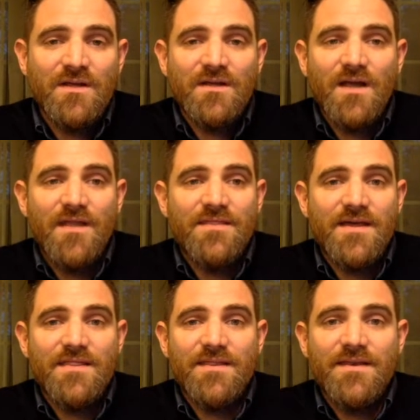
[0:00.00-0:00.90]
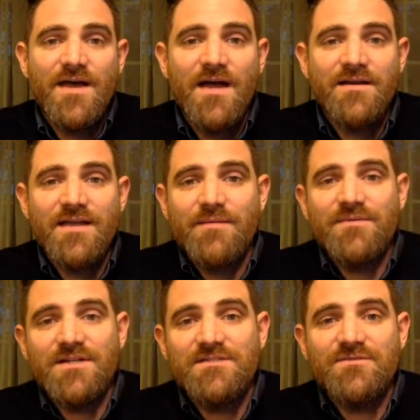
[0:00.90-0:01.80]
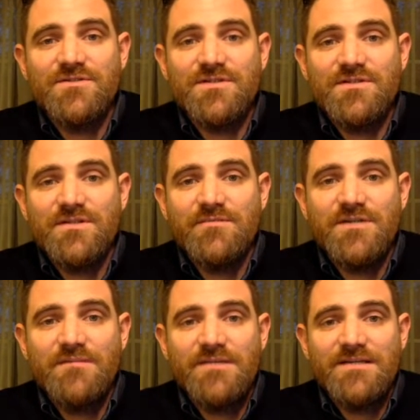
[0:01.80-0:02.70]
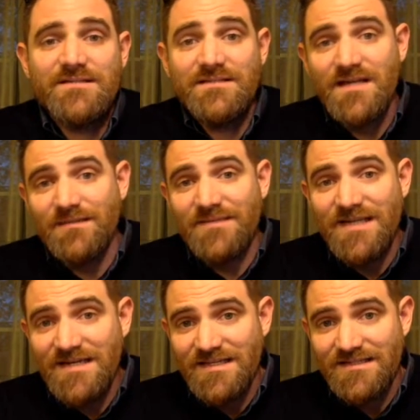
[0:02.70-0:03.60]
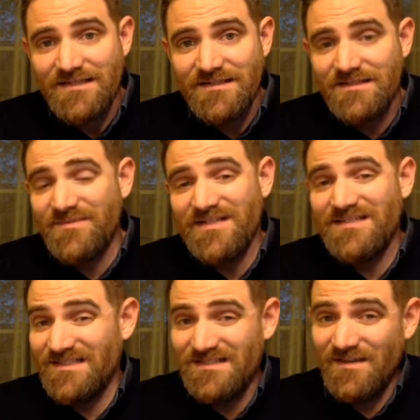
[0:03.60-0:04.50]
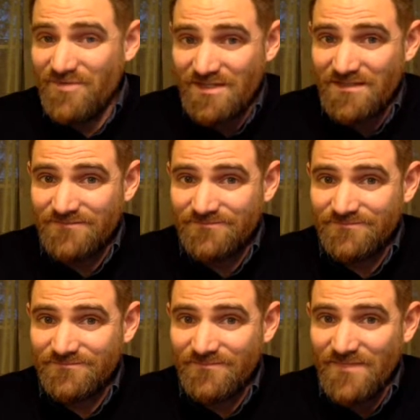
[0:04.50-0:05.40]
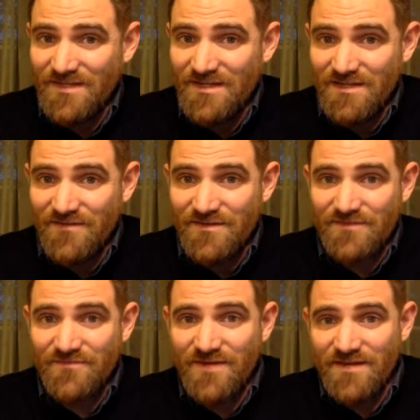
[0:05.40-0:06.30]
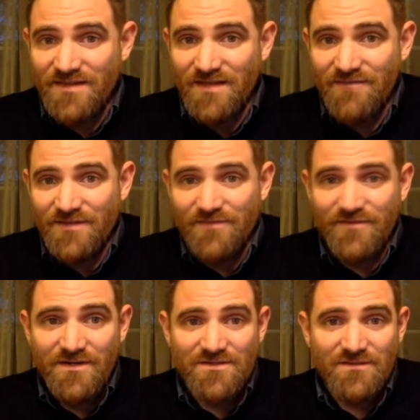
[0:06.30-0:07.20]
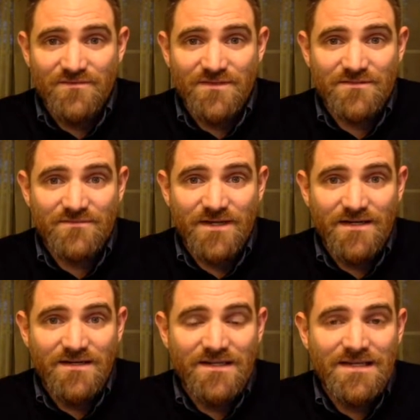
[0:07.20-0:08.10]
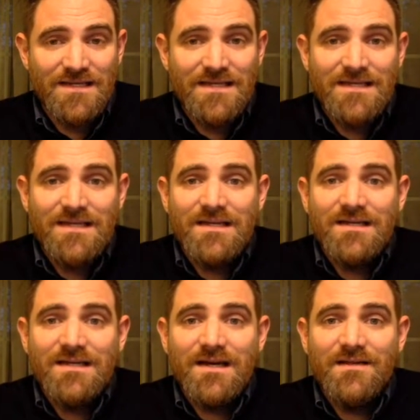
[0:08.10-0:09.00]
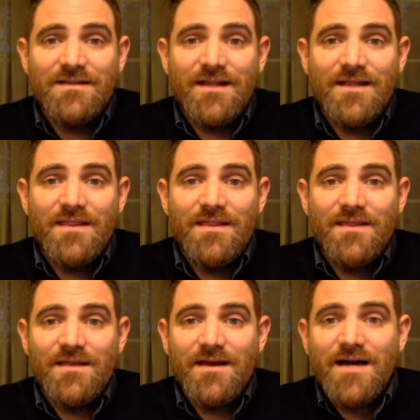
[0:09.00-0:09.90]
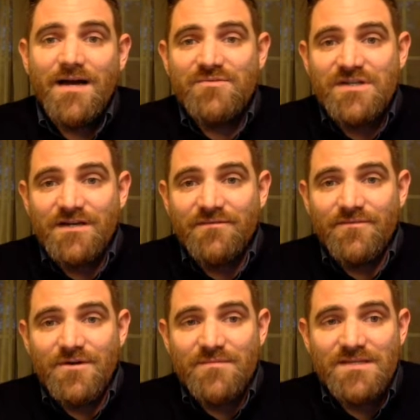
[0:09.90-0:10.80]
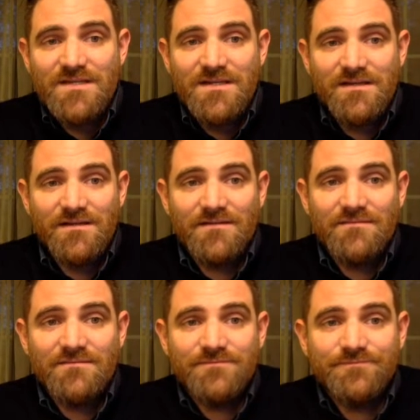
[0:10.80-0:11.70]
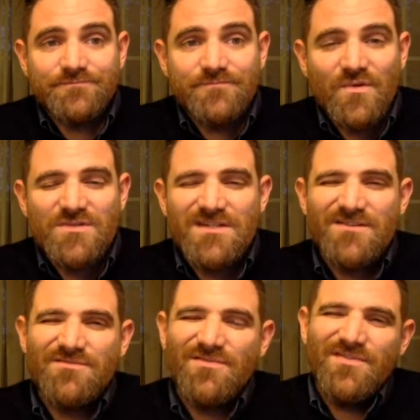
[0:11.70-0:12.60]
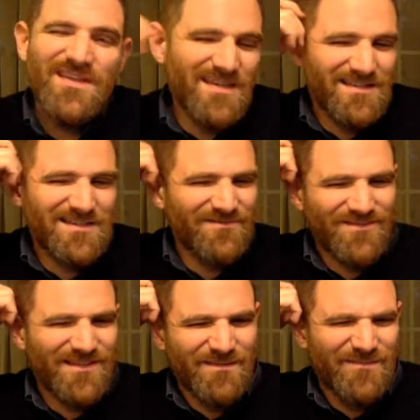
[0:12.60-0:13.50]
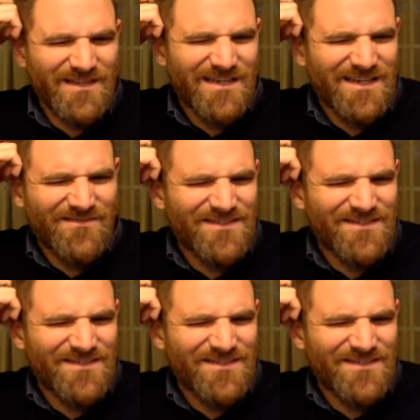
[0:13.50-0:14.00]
And then the non-capitalized version of the subject, because it's not the beginning of the sentence, but it's still a subject. He feels afraid, they feel afraid, she feels afraid. And then the object form is here, which I don't think is ever at the beginning of a